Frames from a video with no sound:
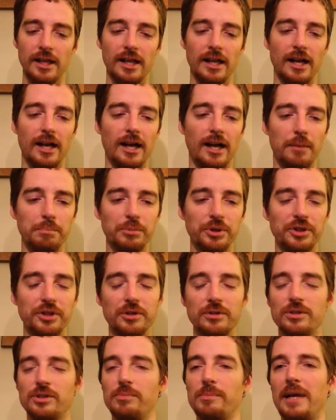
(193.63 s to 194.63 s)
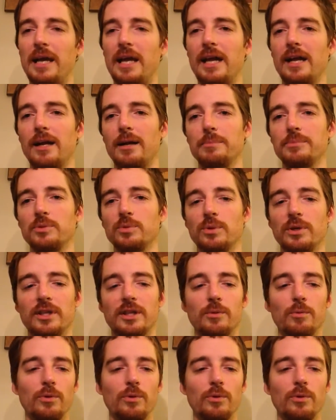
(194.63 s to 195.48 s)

But there's some hang-ups with it.